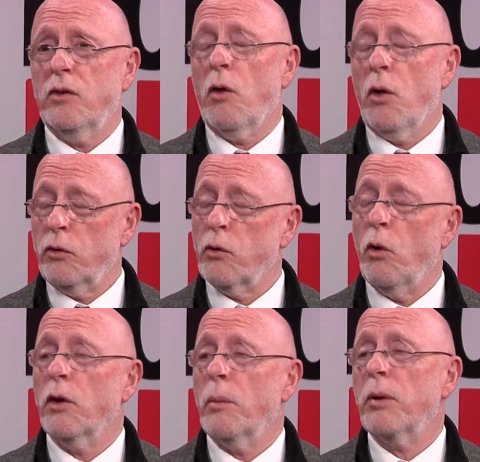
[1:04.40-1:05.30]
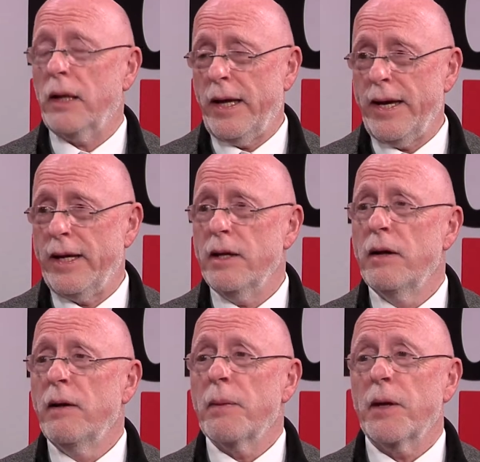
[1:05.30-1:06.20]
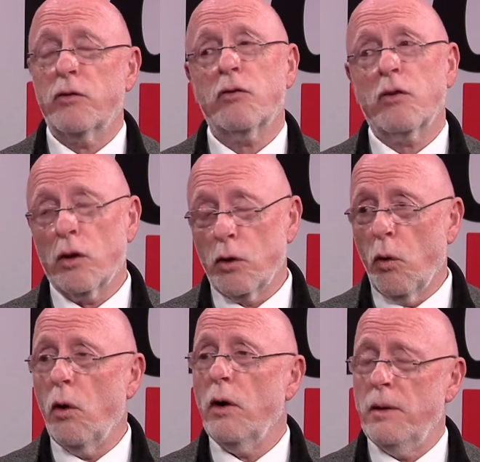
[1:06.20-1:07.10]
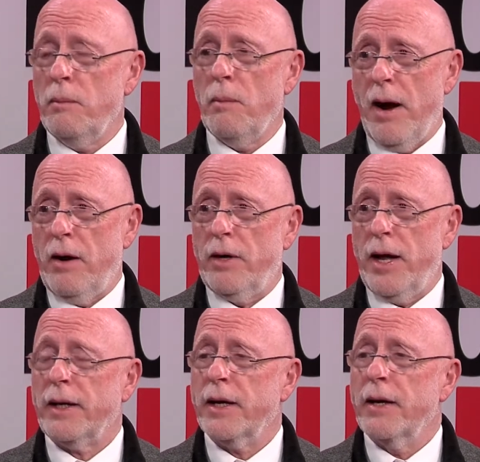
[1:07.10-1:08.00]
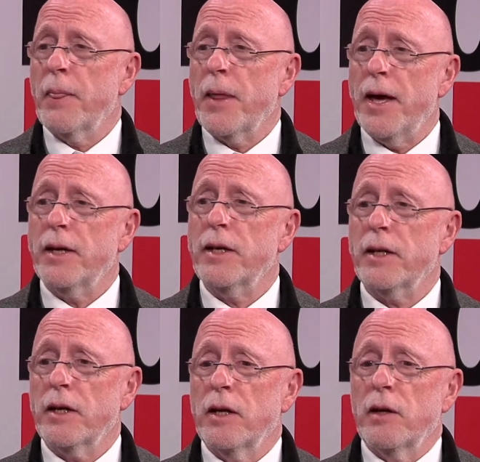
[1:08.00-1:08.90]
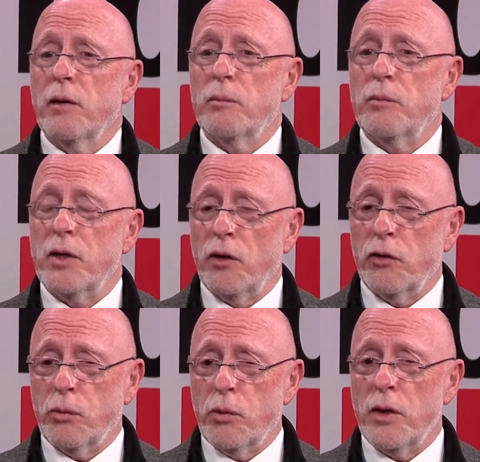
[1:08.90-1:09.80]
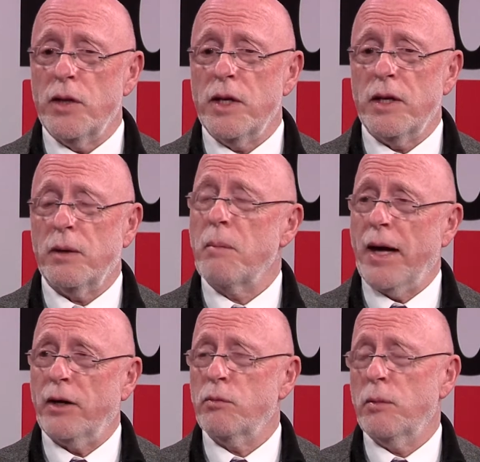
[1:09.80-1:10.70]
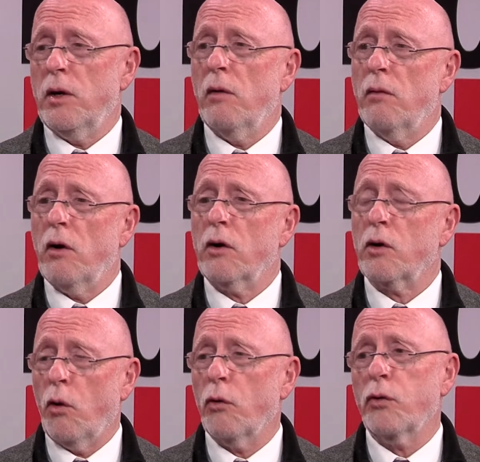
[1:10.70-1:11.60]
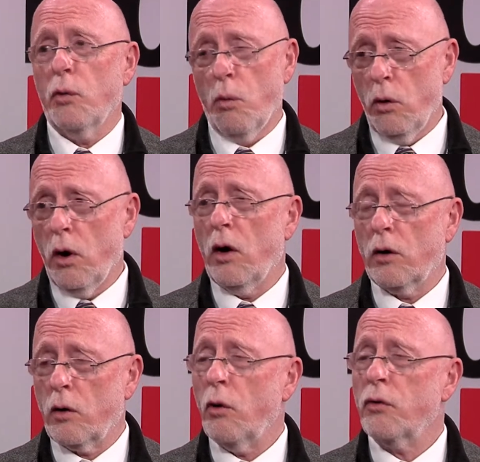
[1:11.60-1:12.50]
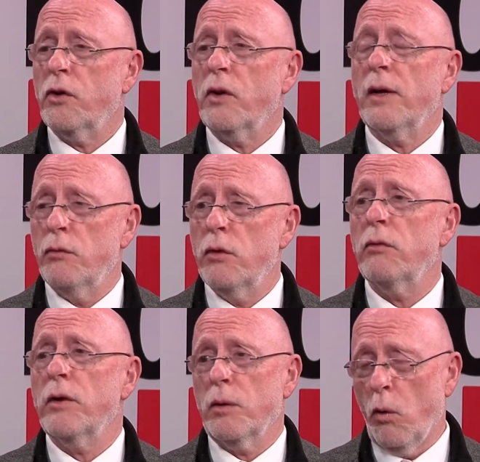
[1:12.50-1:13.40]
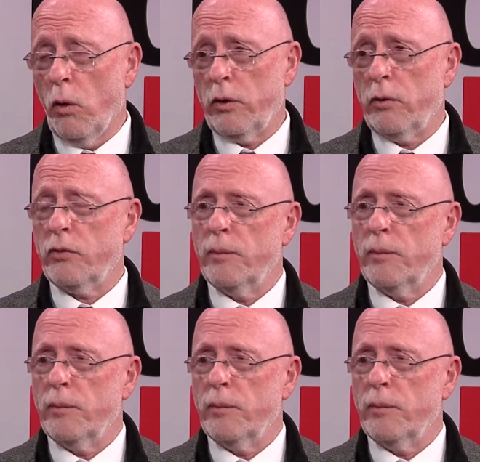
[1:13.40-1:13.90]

although it's called a plan, it's law in Mamaroneck, and it deals with the management of our coastal, our coastal and riverine waters.